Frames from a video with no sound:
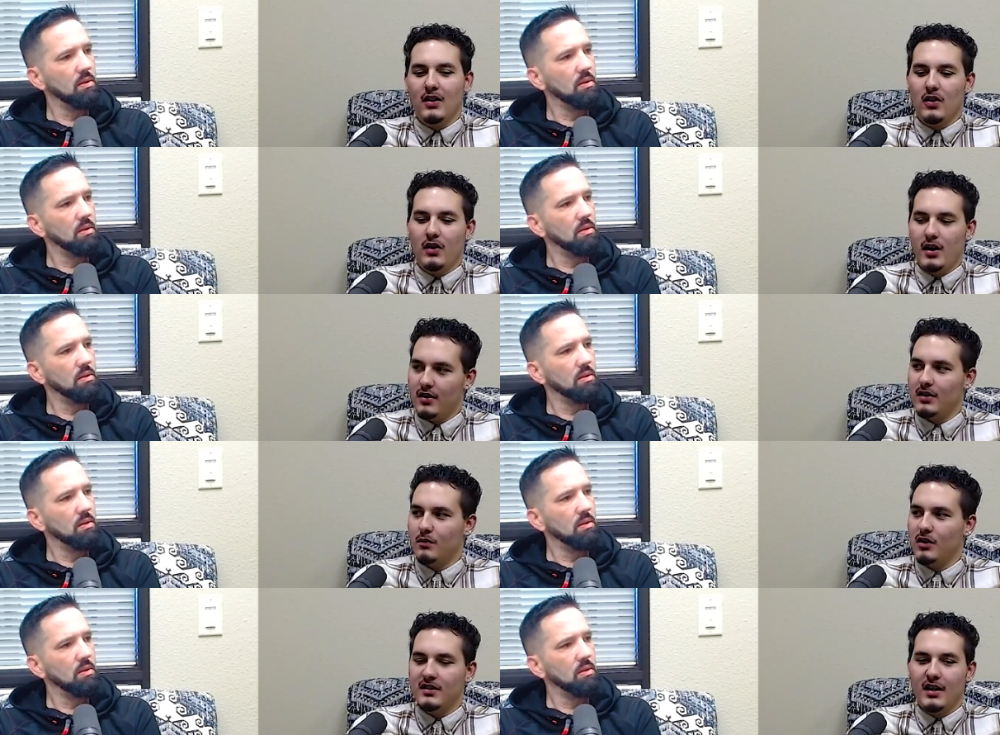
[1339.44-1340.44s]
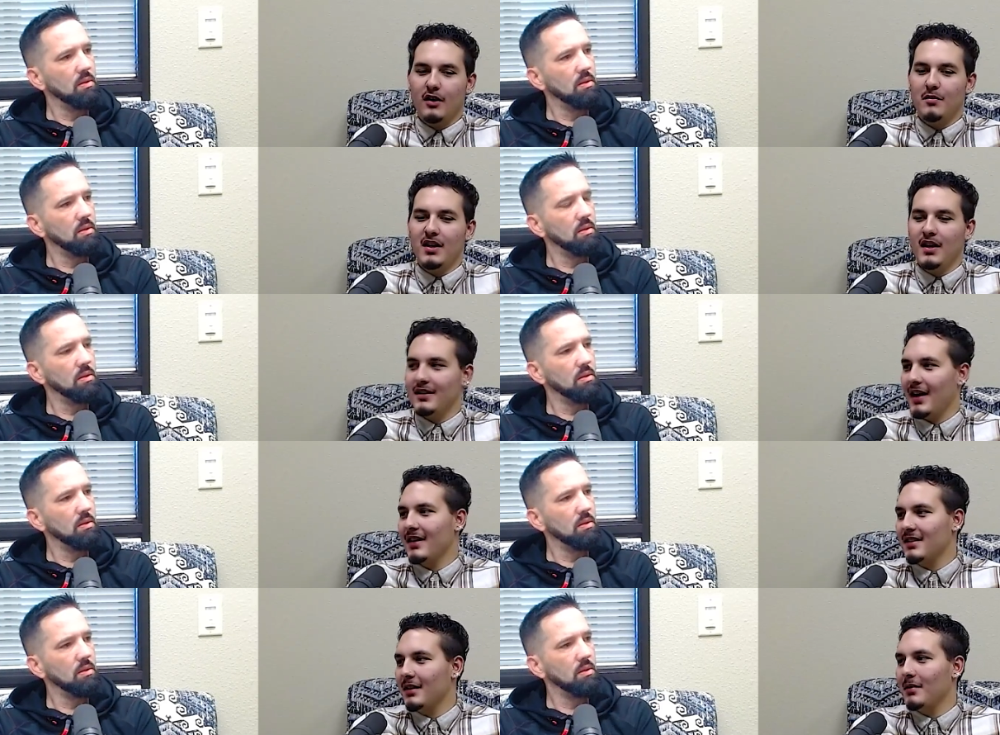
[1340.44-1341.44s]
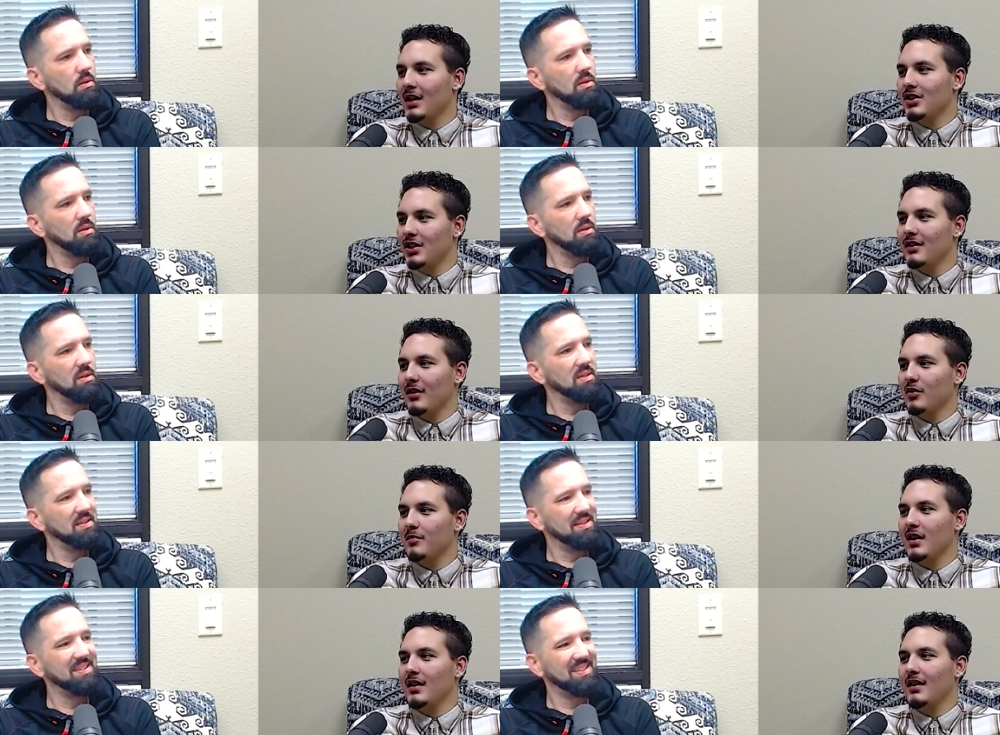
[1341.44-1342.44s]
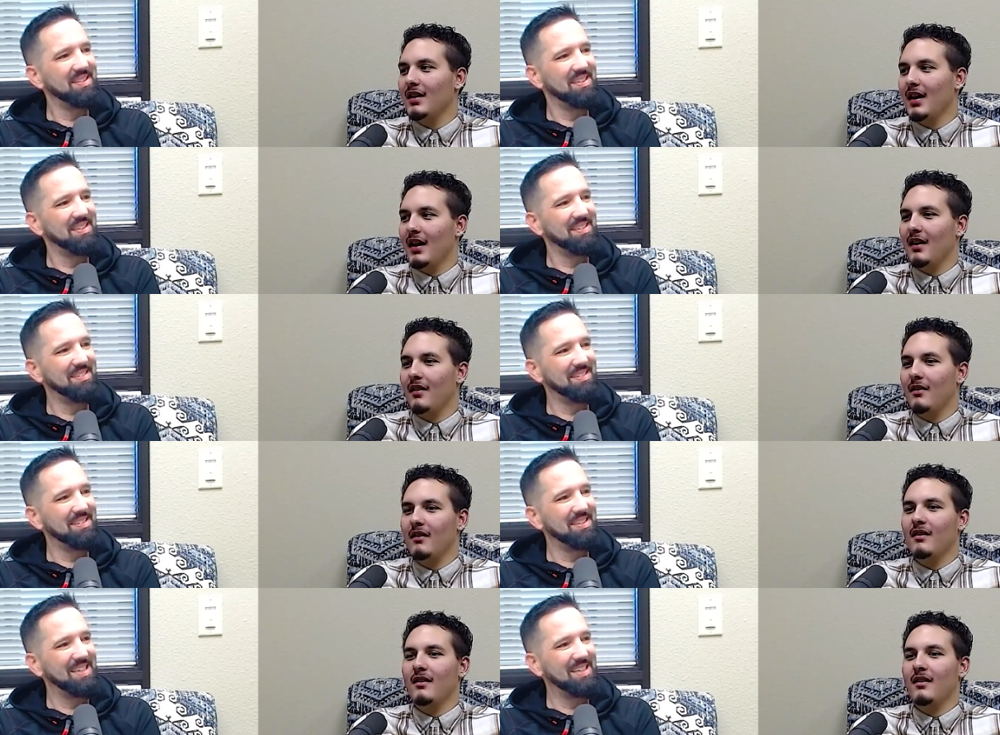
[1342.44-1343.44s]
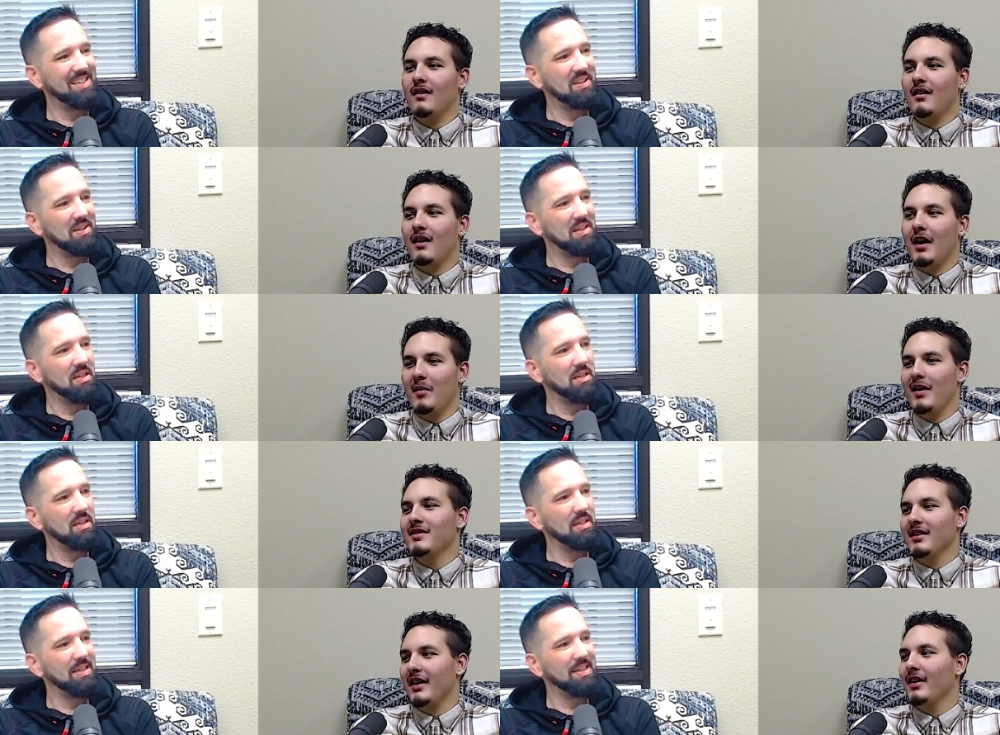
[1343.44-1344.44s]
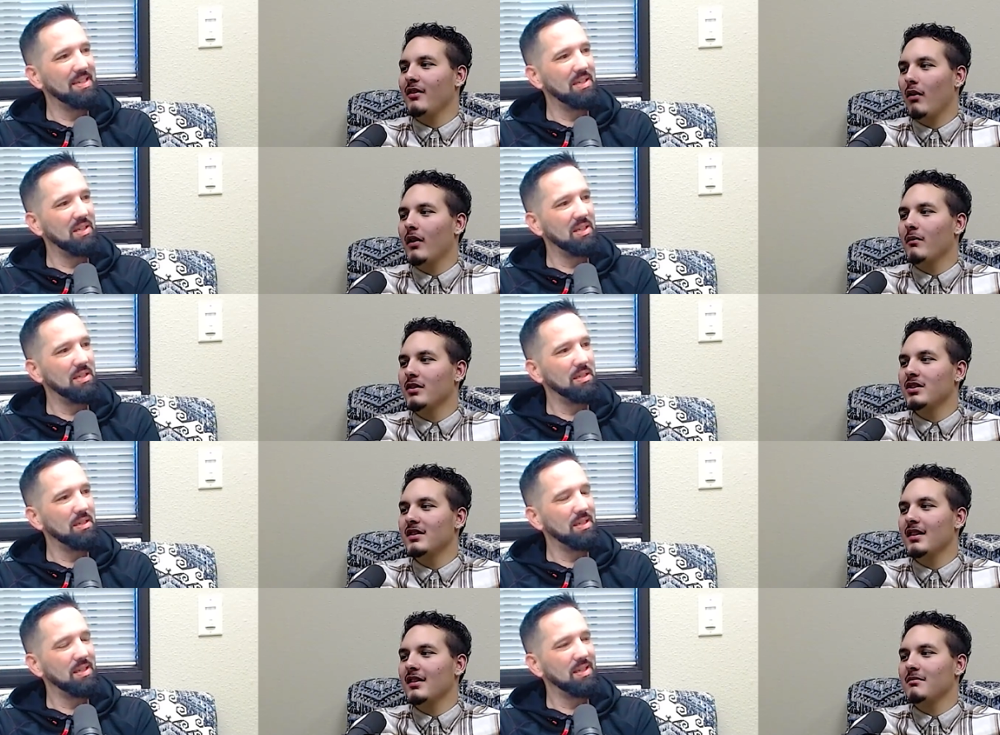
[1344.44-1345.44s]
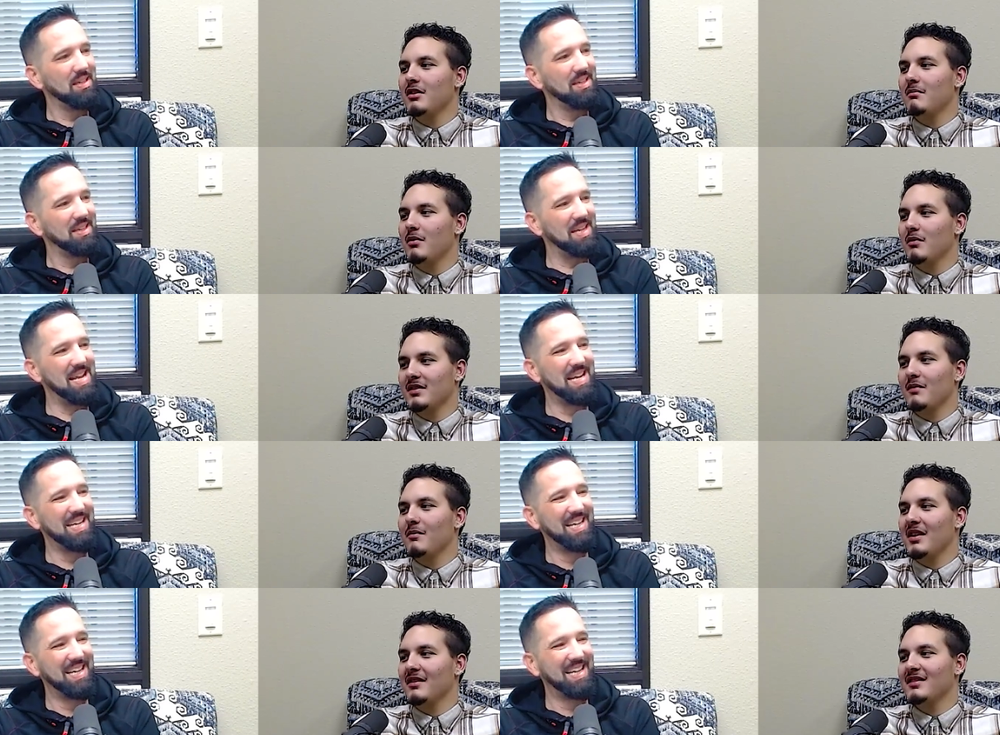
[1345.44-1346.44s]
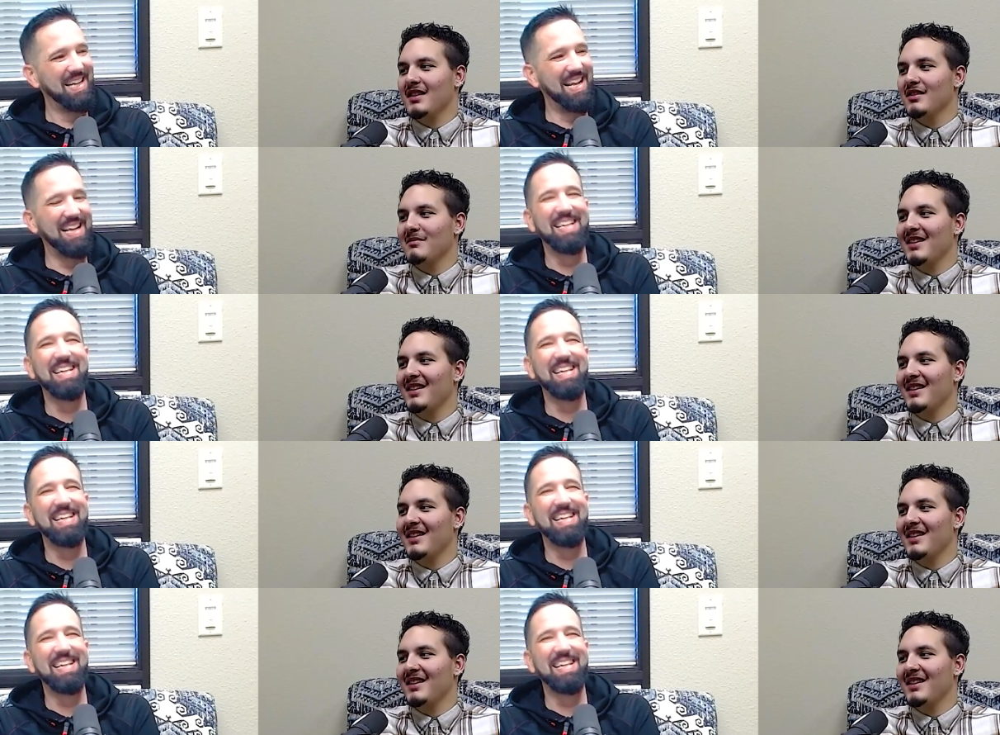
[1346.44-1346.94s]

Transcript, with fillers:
Speaker 1: or hear someone tell me the exact same thing she told me and I basically ignore it when she tells me, but when someone else tells me,